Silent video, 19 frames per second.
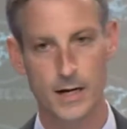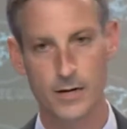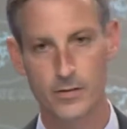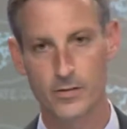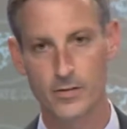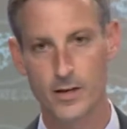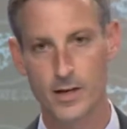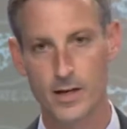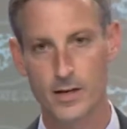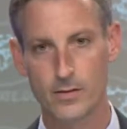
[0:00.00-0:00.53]

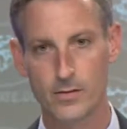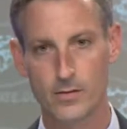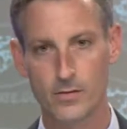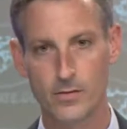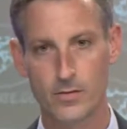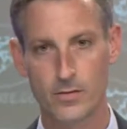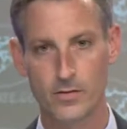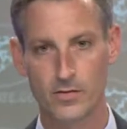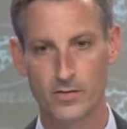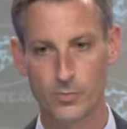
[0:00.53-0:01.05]
since
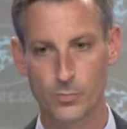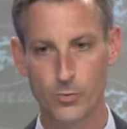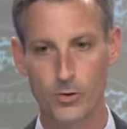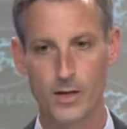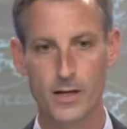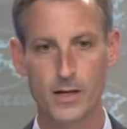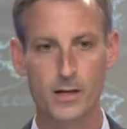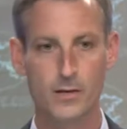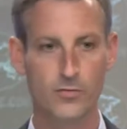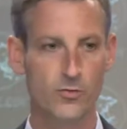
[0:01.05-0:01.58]
the
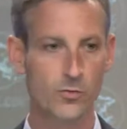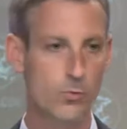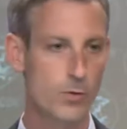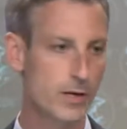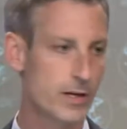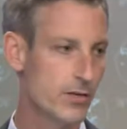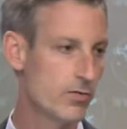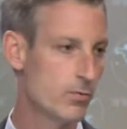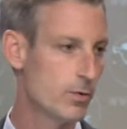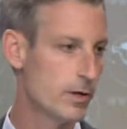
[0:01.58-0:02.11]
spring of
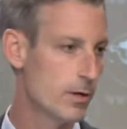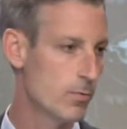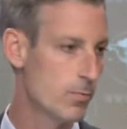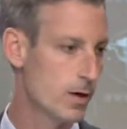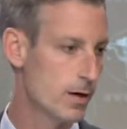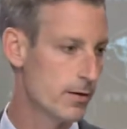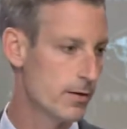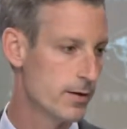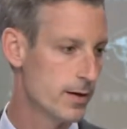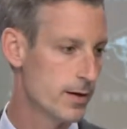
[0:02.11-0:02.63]

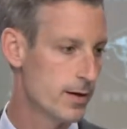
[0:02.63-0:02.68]
2021,